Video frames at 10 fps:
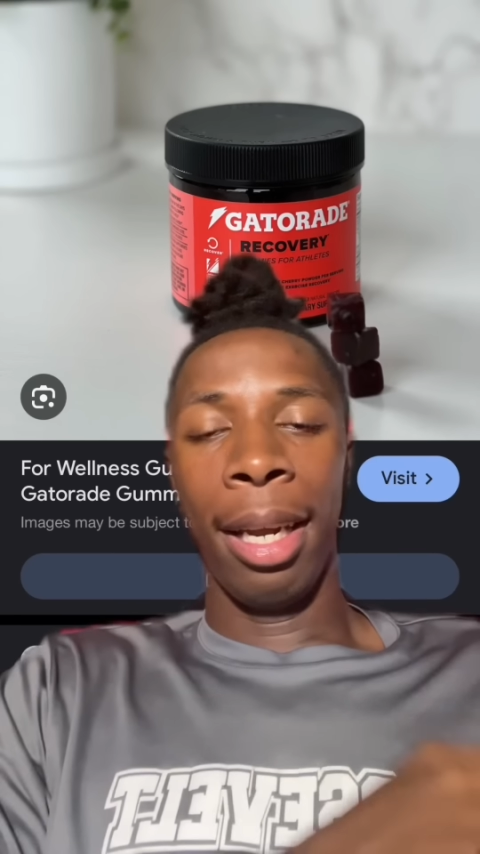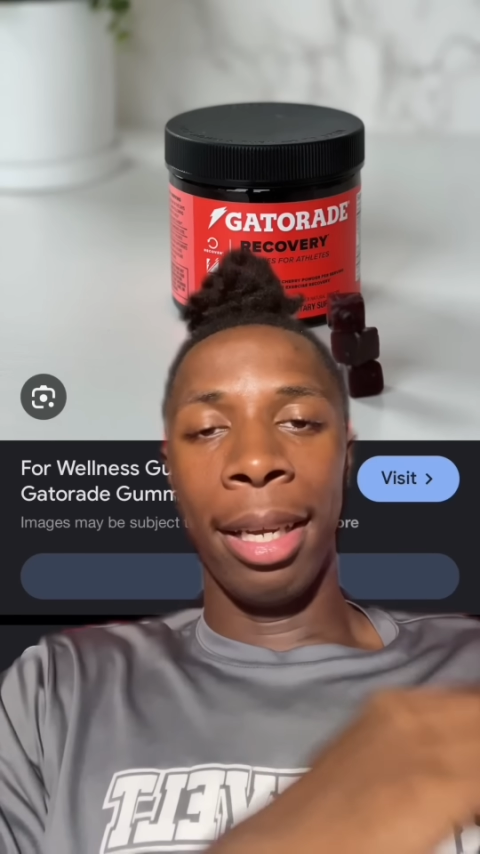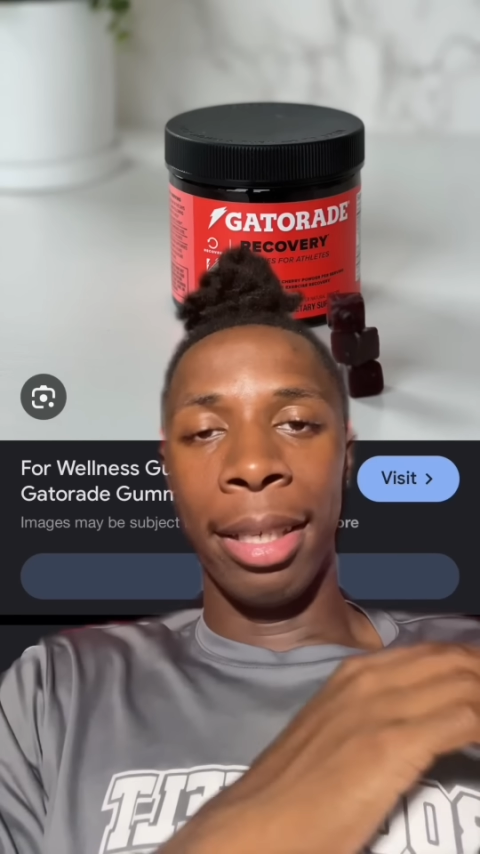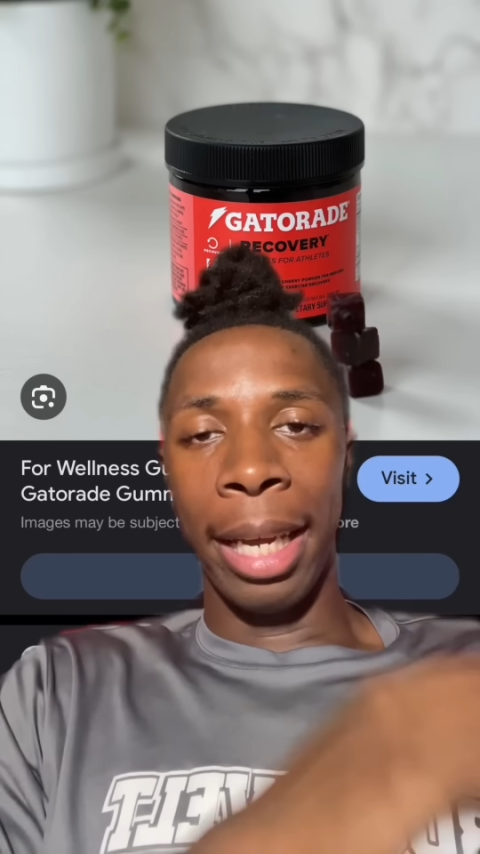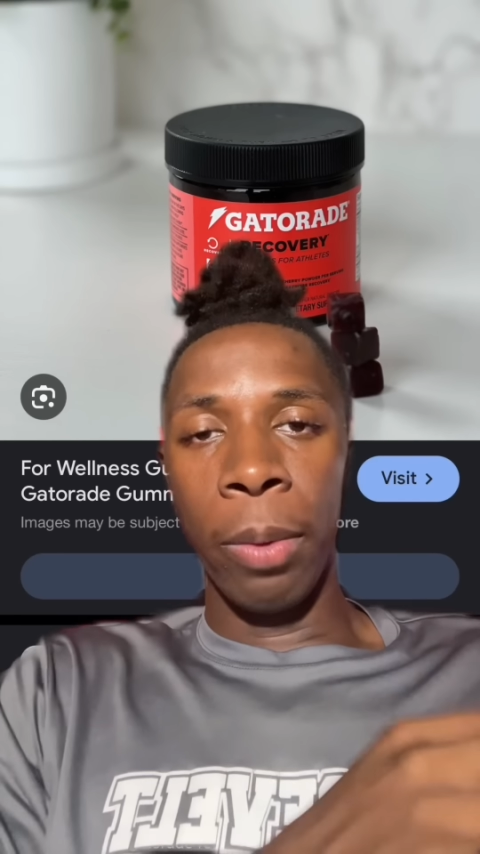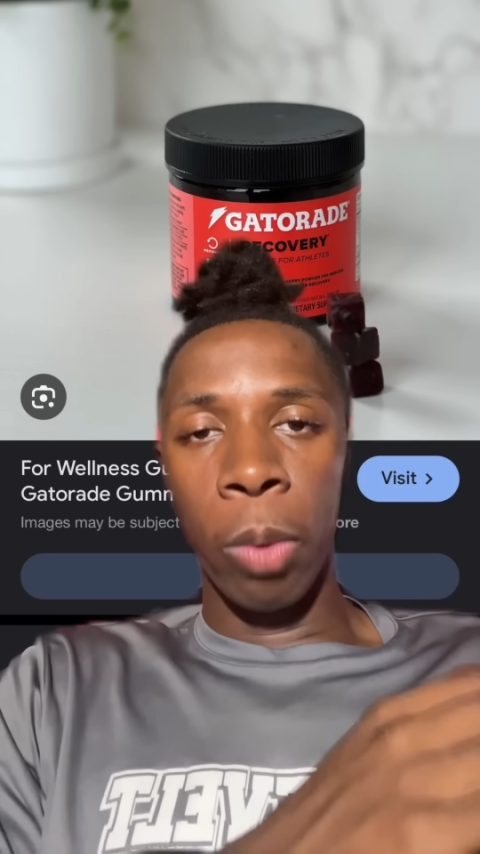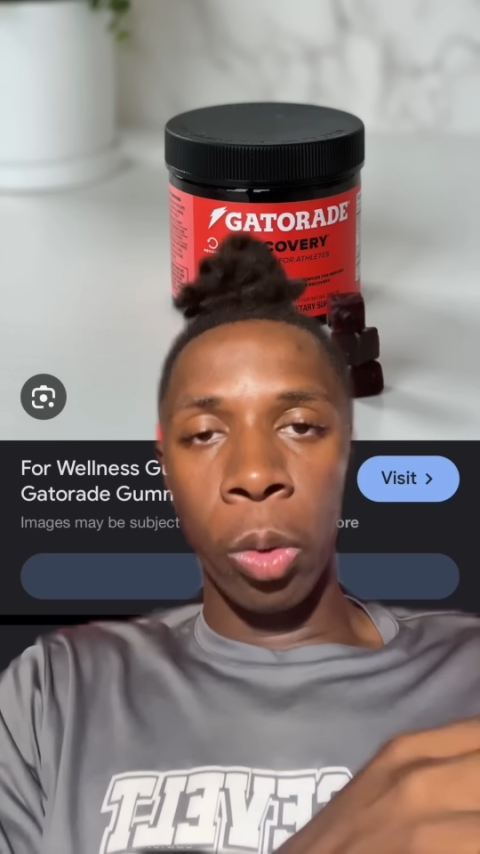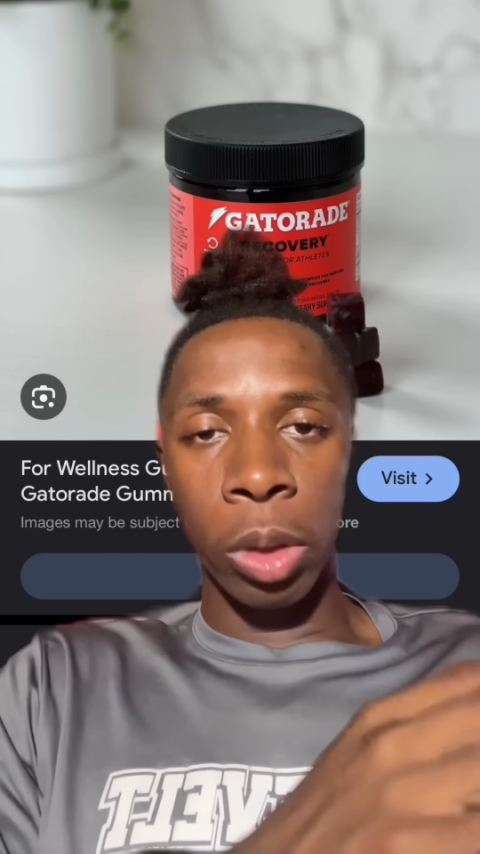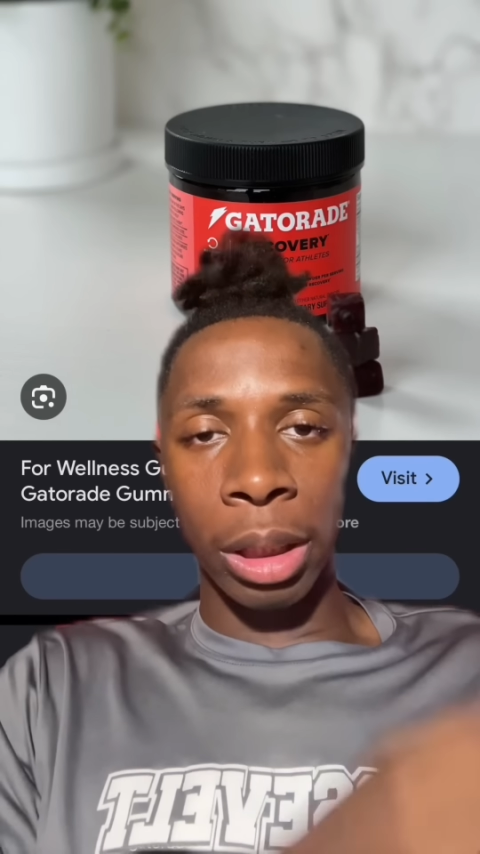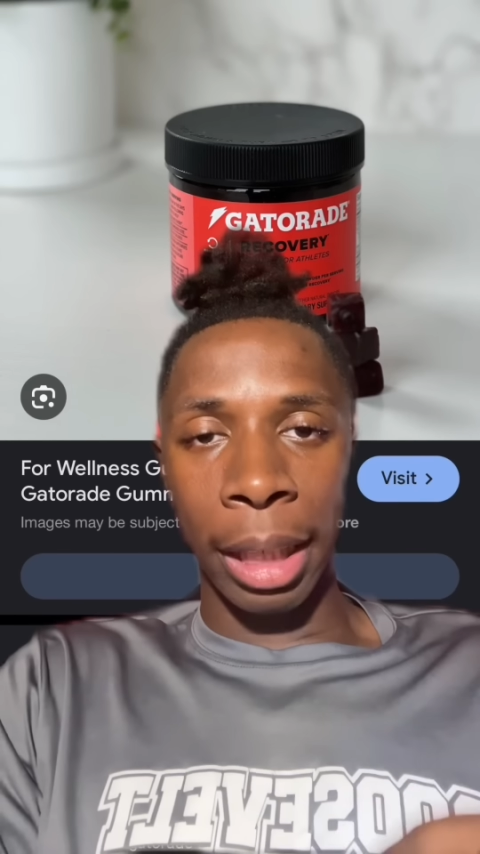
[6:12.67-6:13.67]
and they
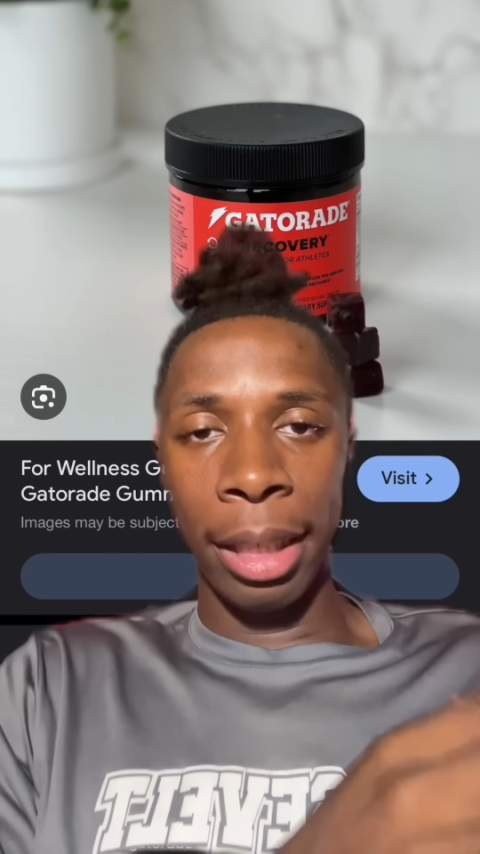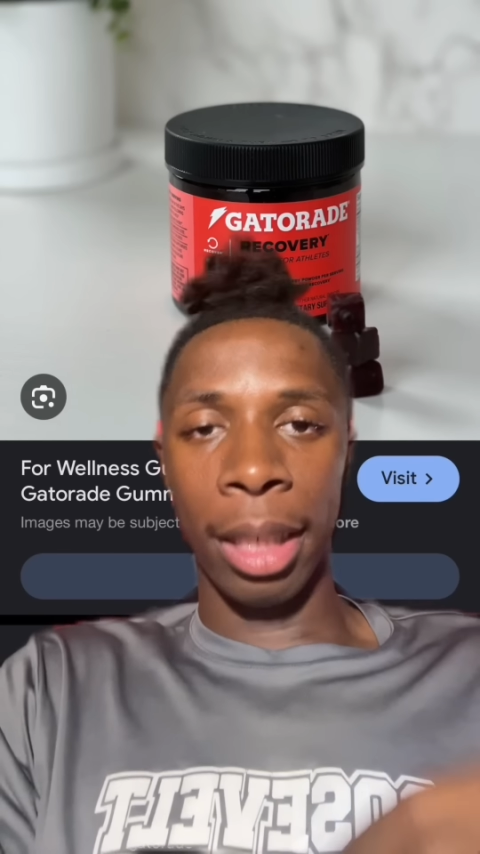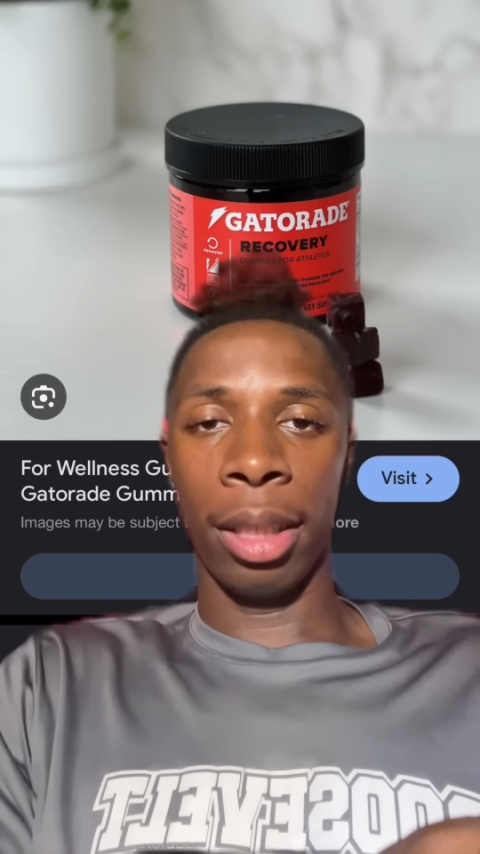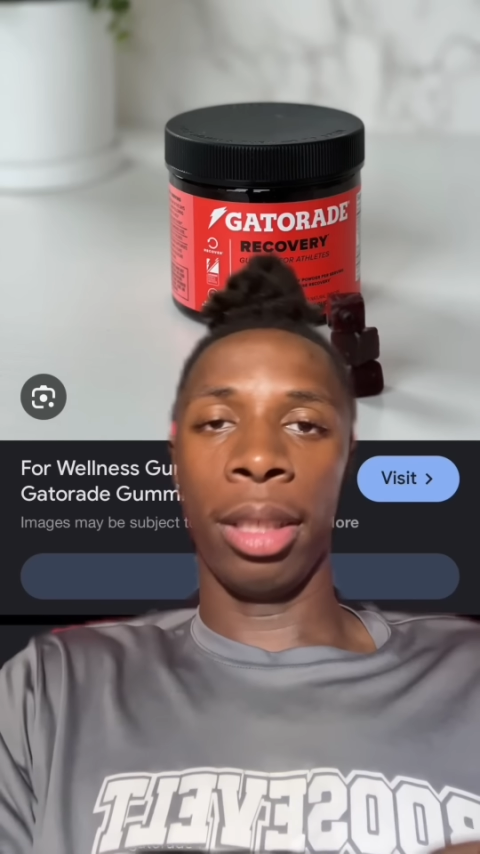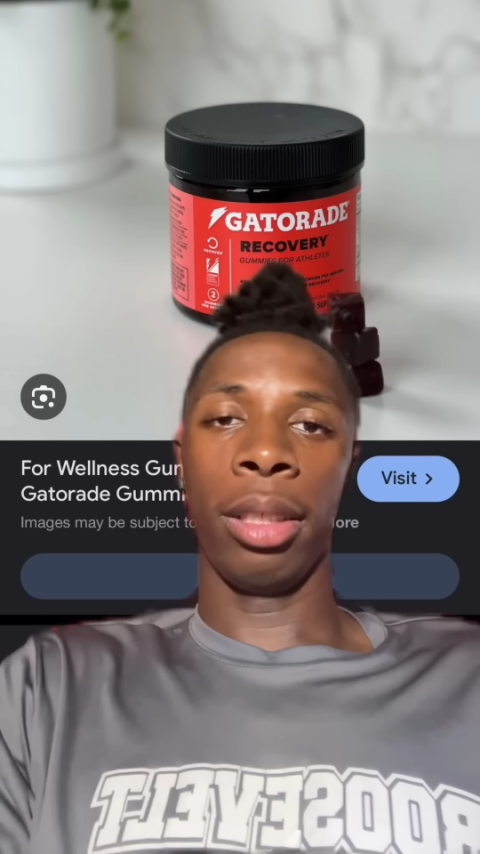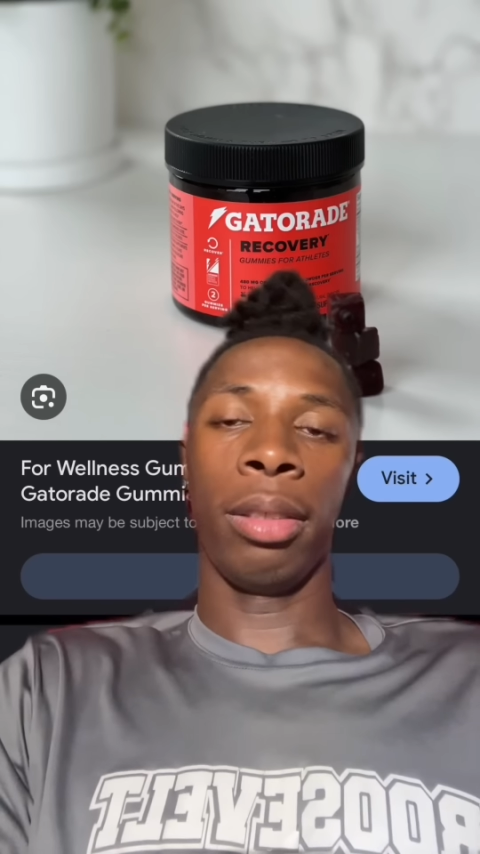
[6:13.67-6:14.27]
won't say nothing.